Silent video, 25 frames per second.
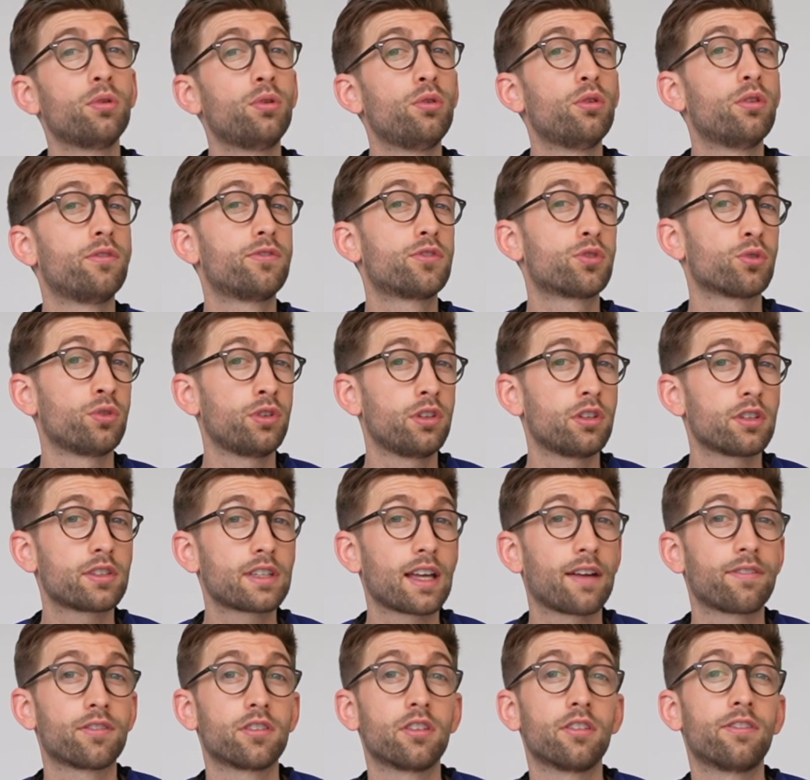who have joined us
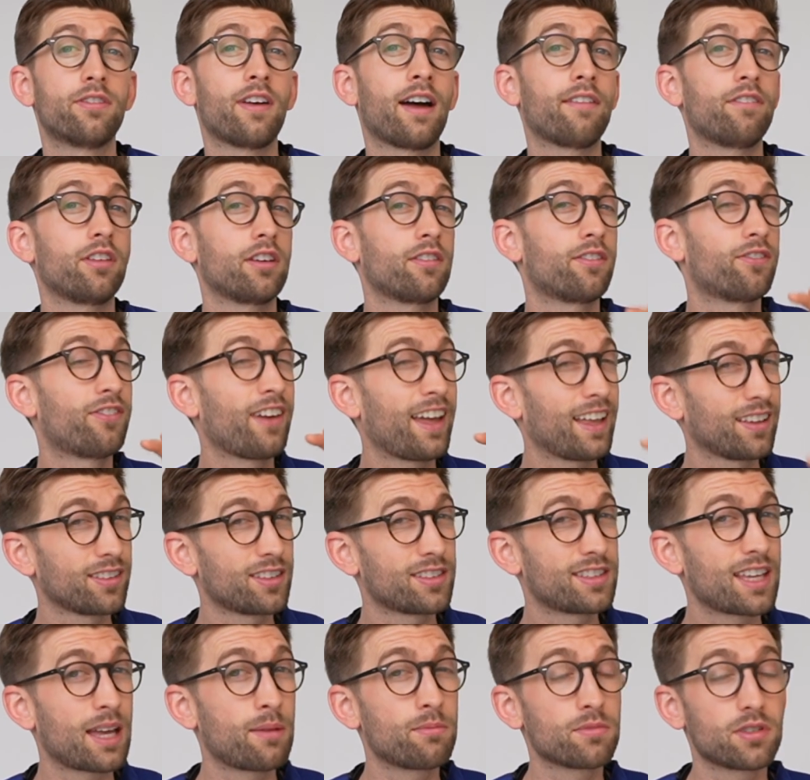after having failed
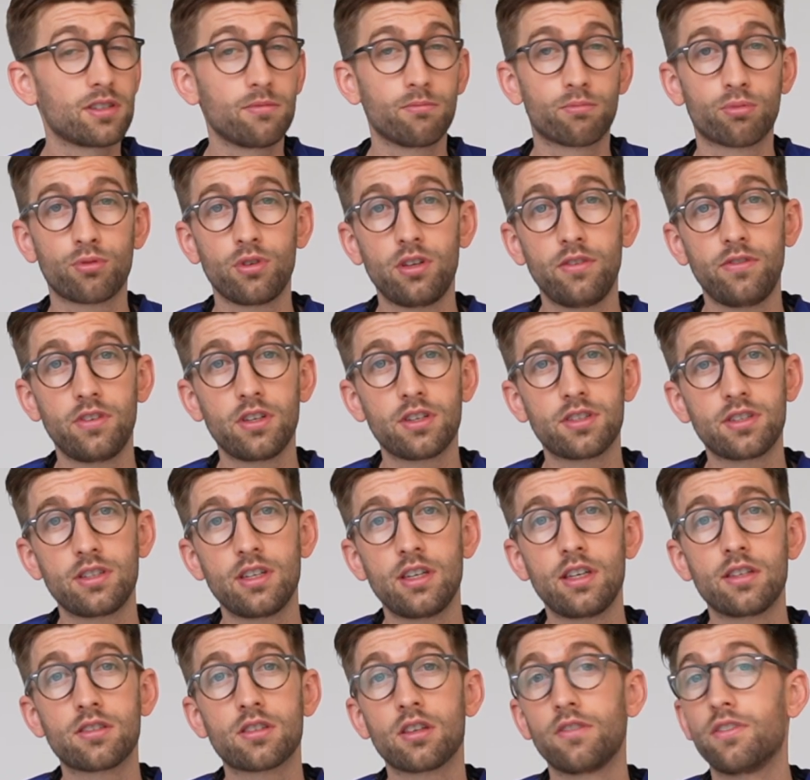attempts in previous
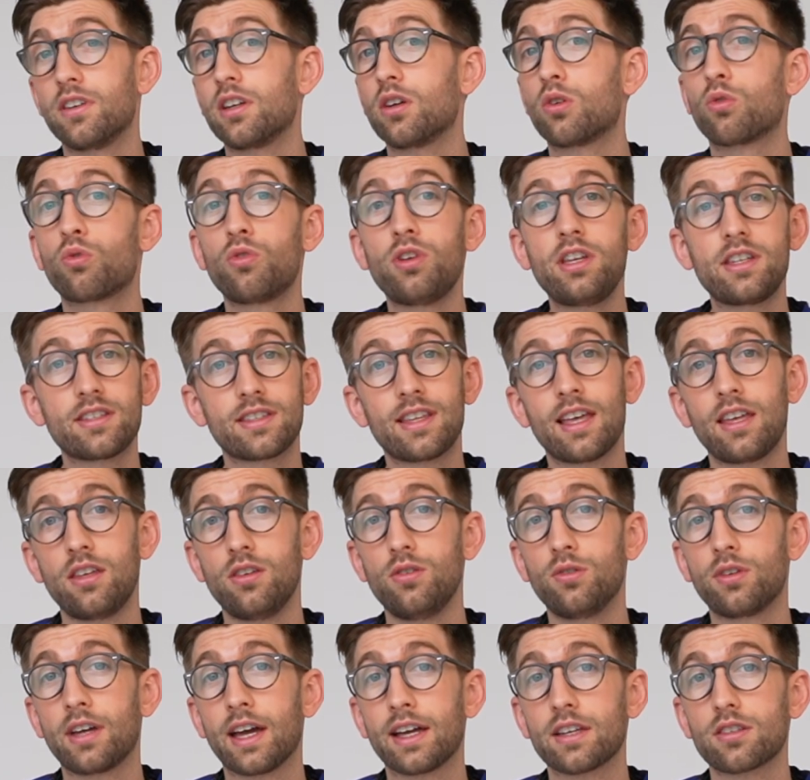years have increased their
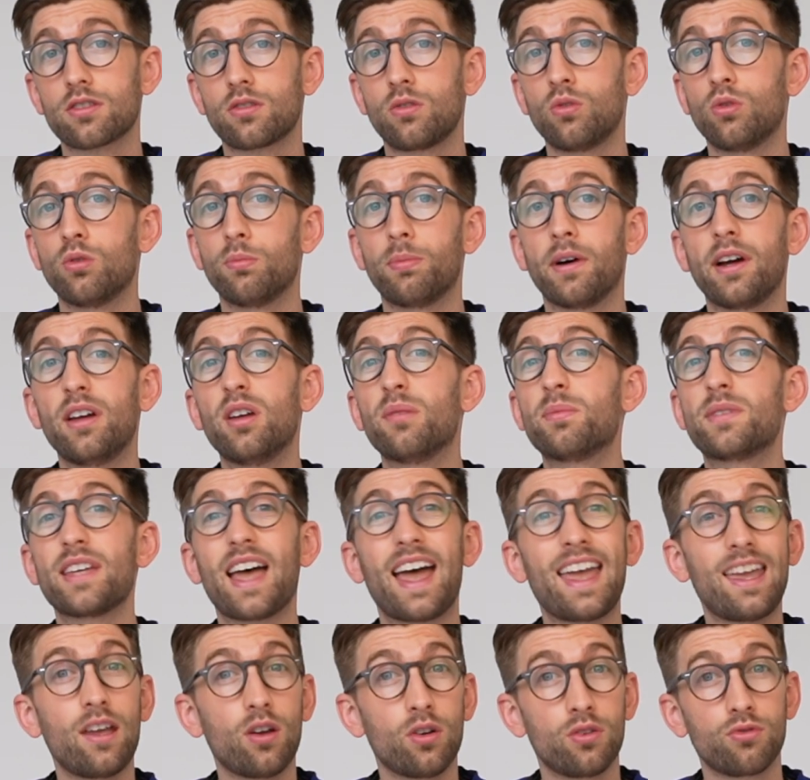UCAT score by up to
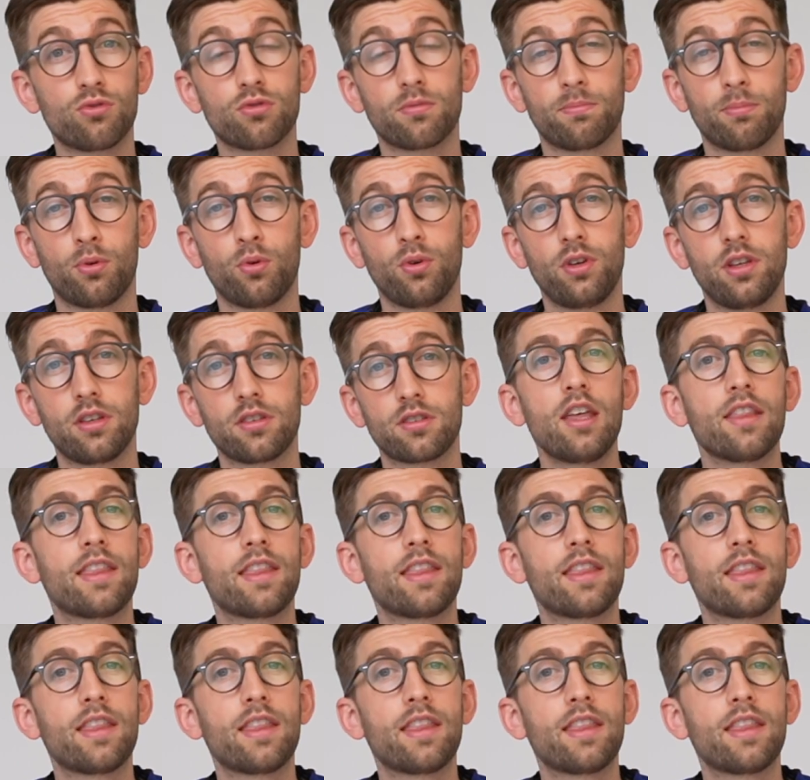800 points.